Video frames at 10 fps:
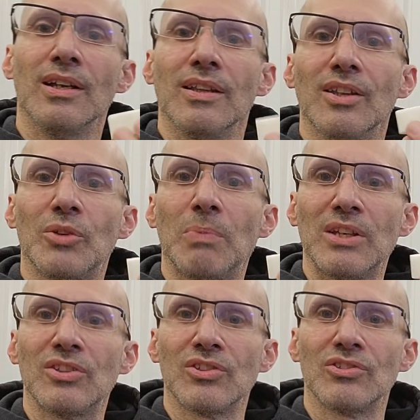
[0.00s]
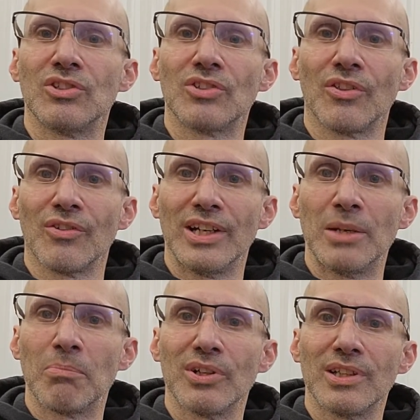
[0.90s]
This piece is just a 3D
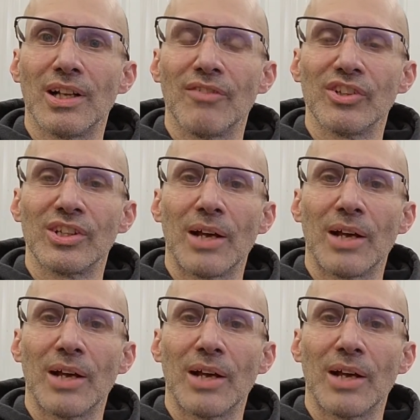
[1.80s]
printed obviously